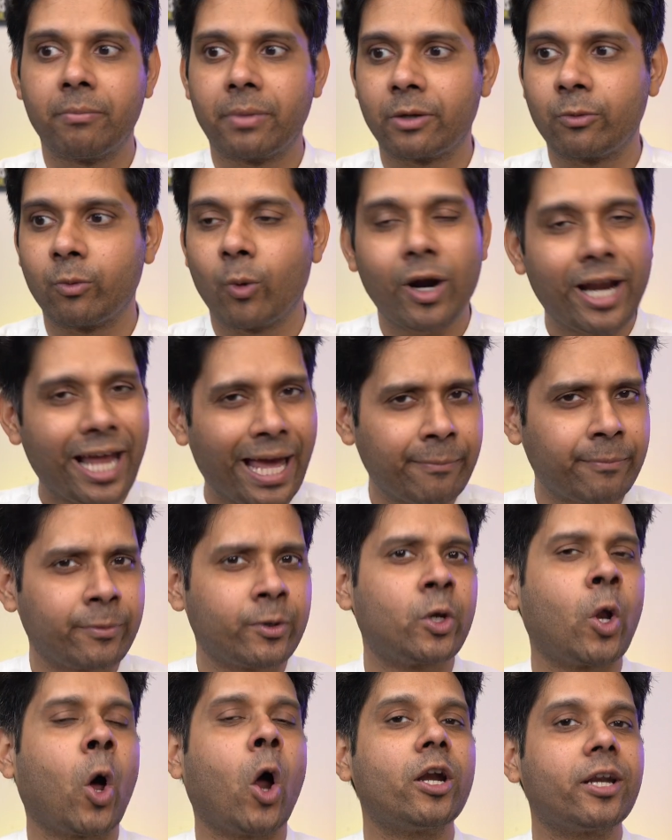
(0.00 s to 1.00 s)
But what
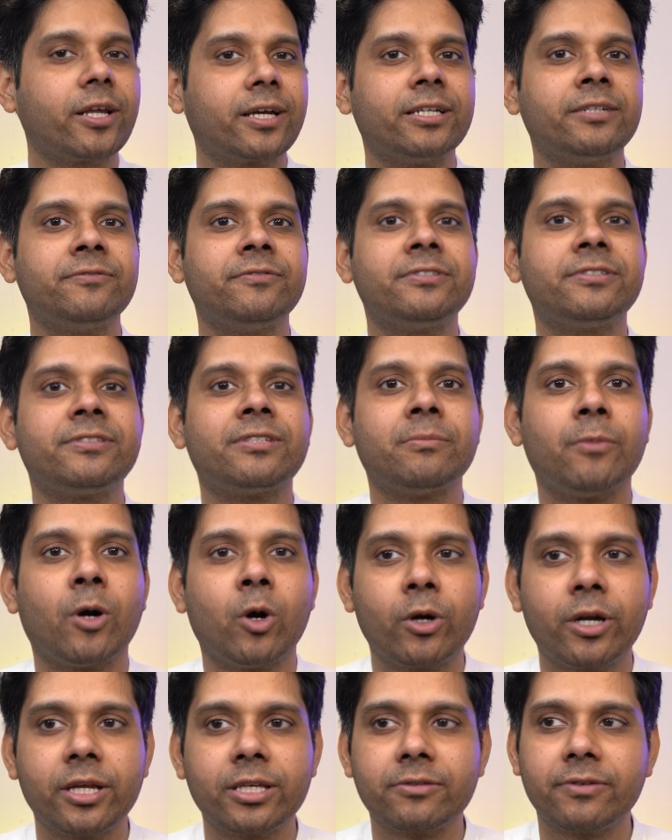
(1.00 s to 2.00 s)
I'm not convinced
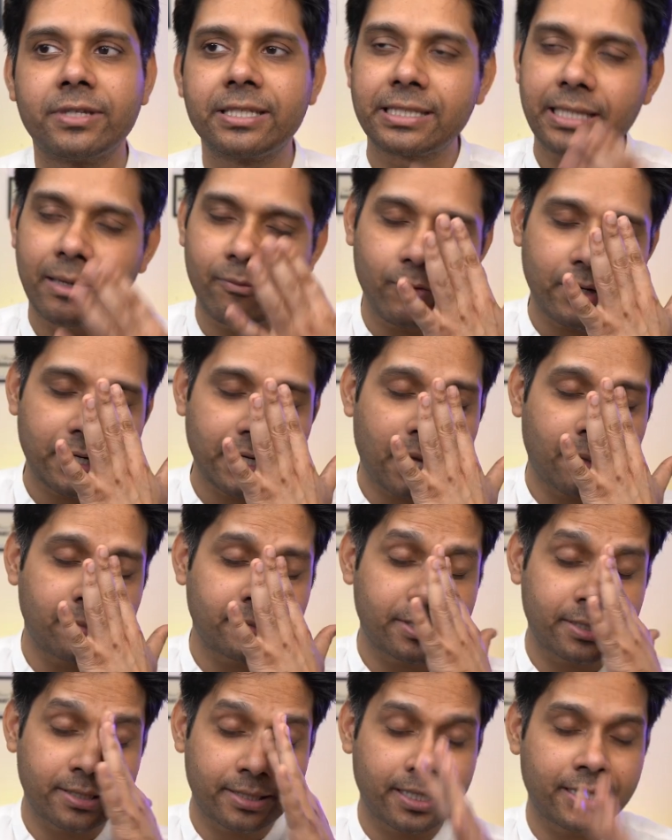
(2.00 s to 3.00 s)
about is when someone
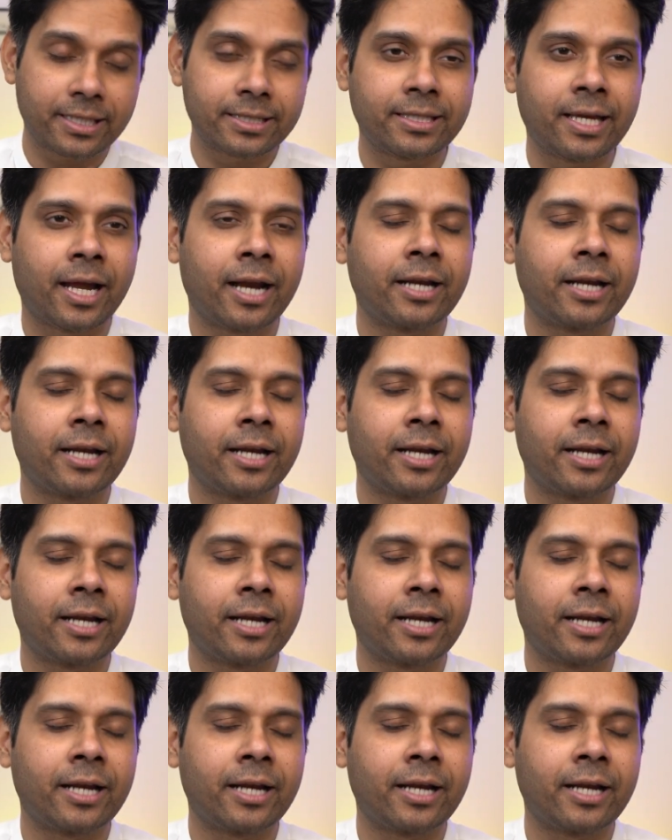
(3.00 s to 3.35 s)
comes and says